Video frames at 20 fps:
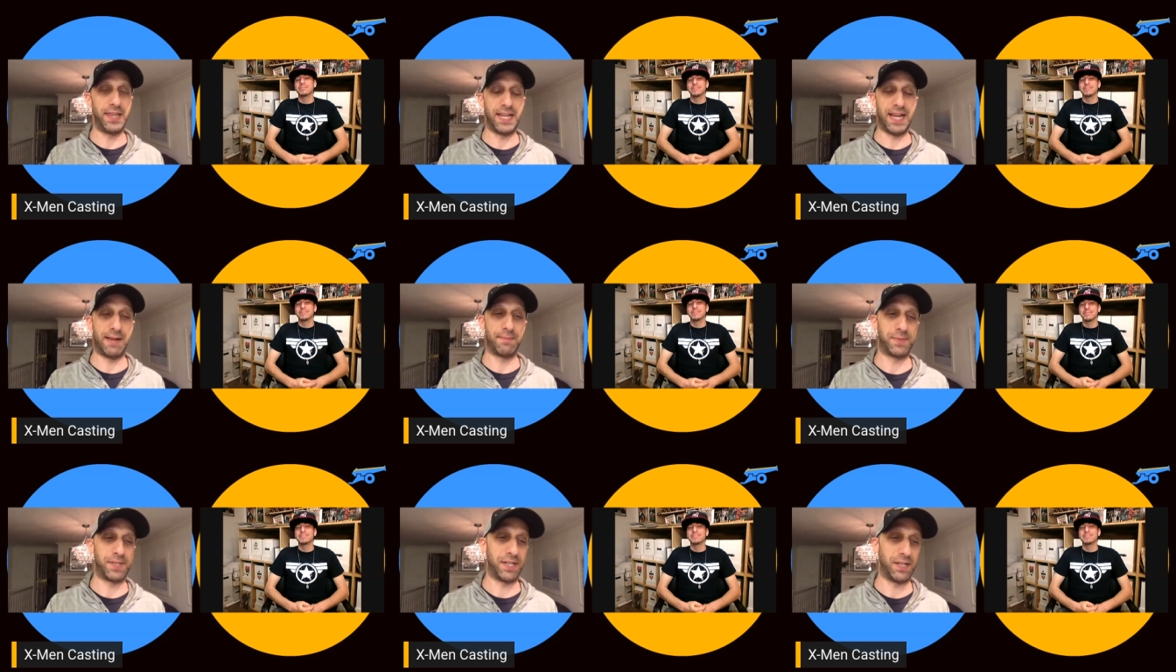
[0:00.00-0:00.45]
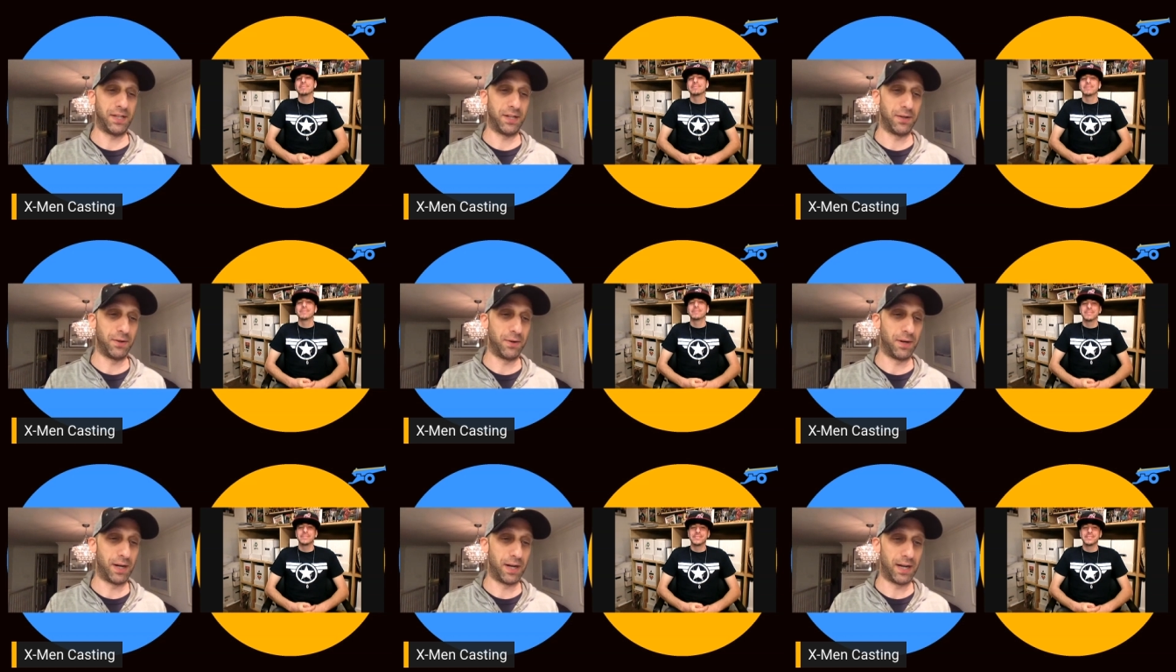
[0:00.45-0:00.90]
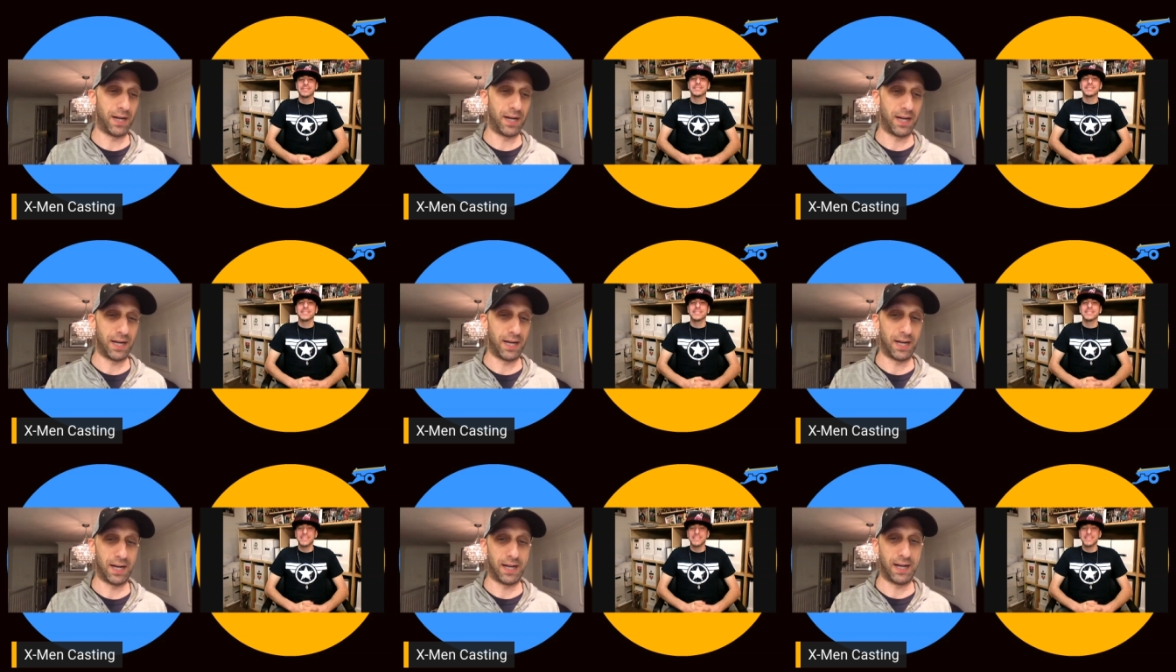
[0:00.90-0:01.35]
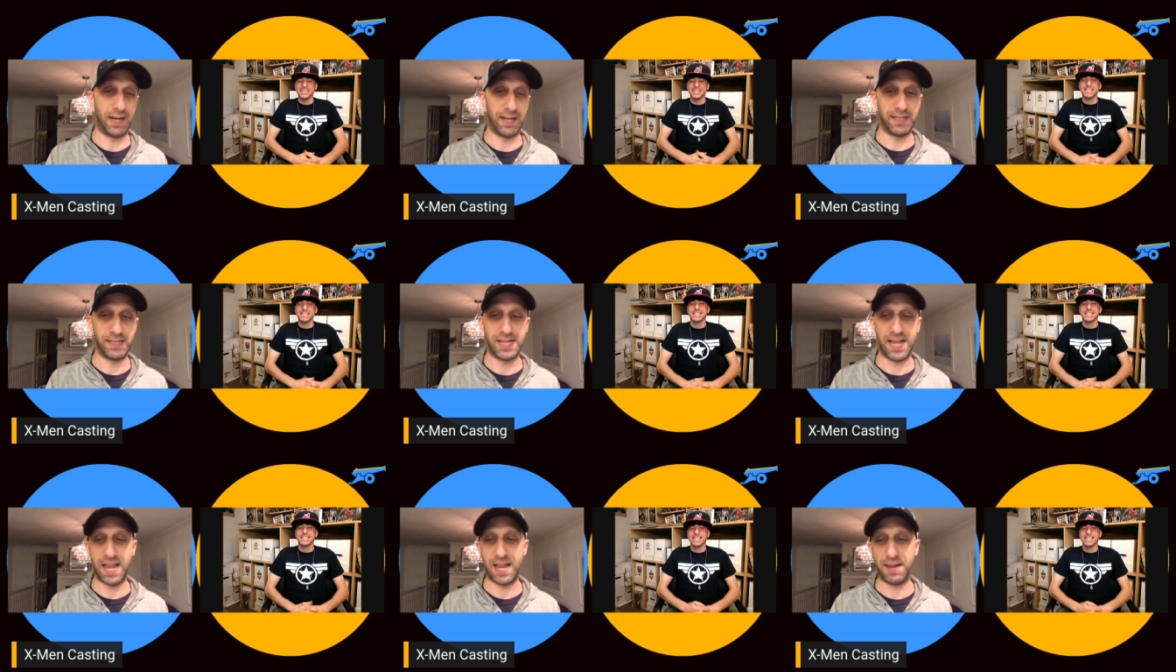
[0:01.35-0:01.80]
in the MCU. Uh,
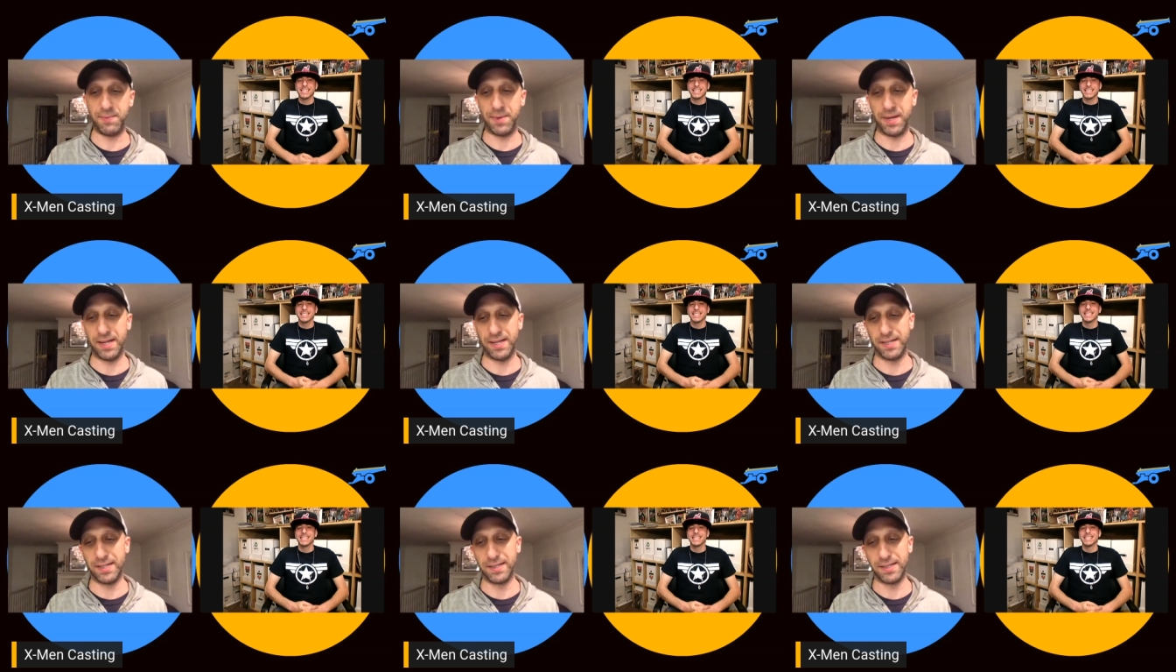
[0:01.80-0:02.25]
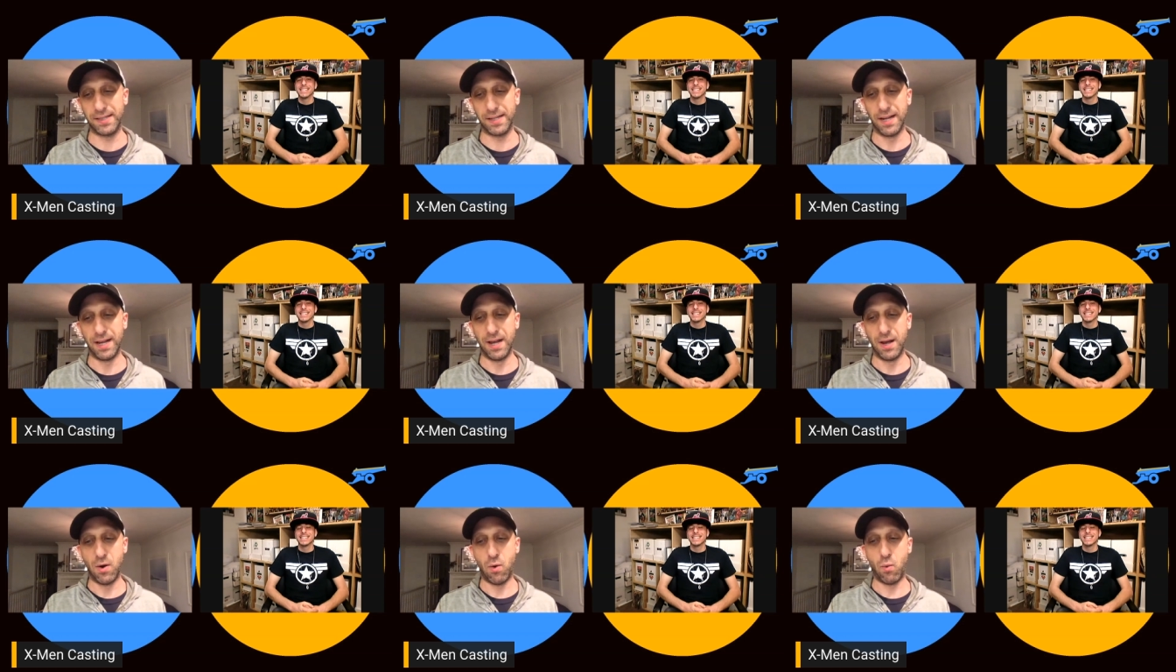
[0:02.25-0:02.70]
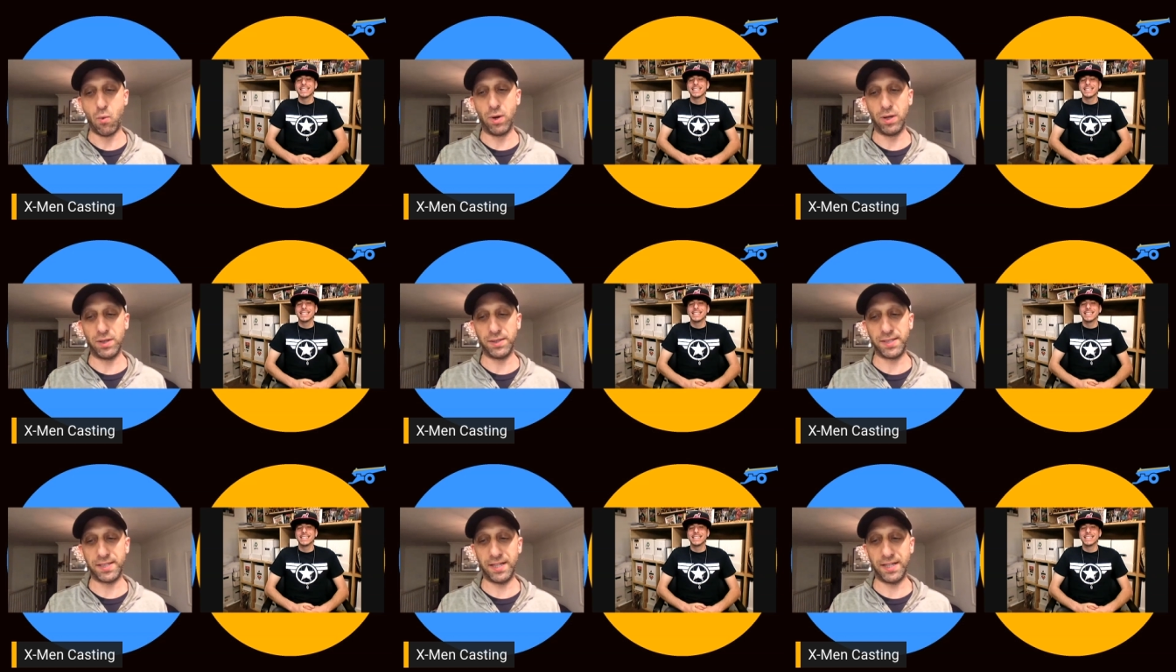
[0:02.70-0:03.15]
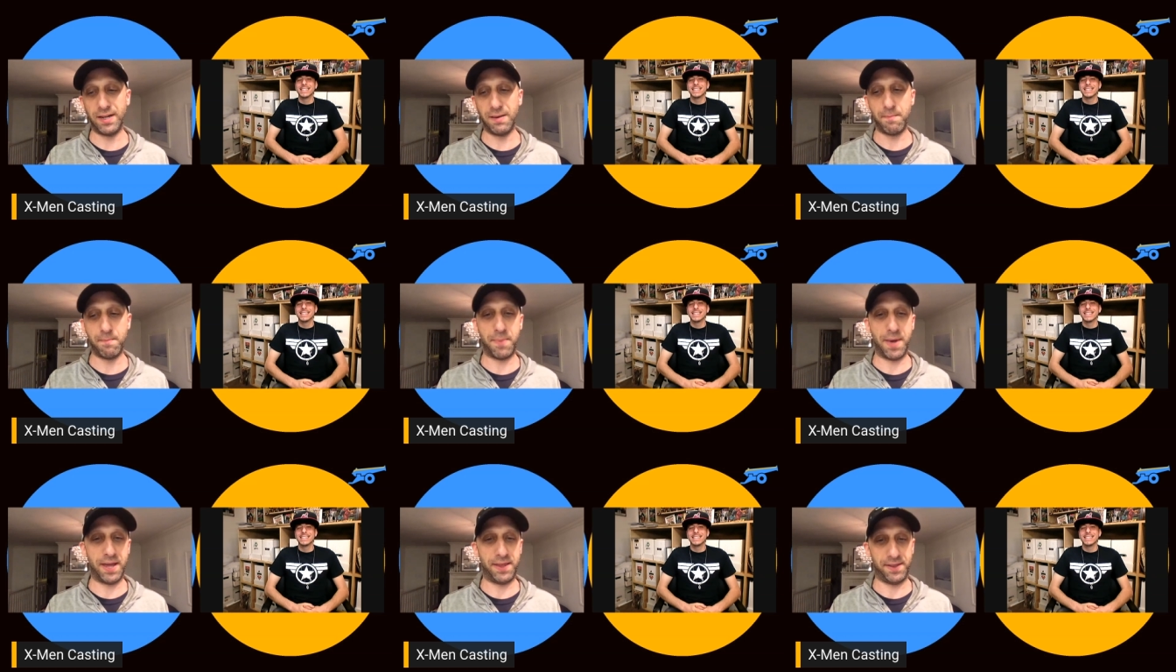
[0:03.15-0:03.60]
his name is
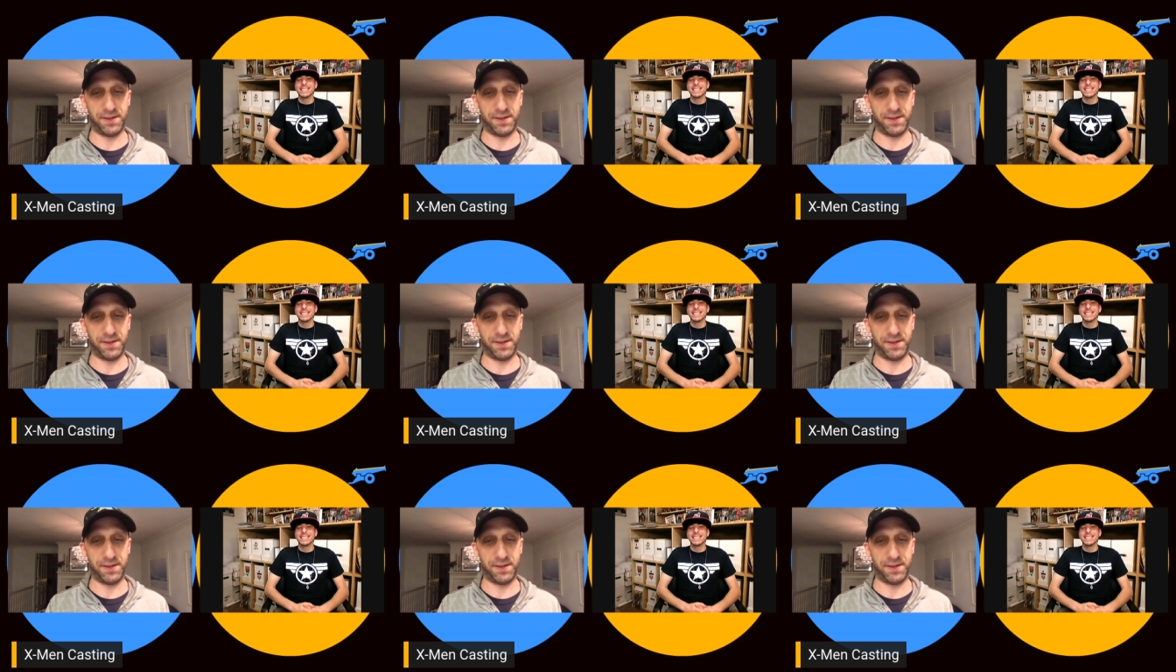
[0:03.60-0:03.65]
Wilson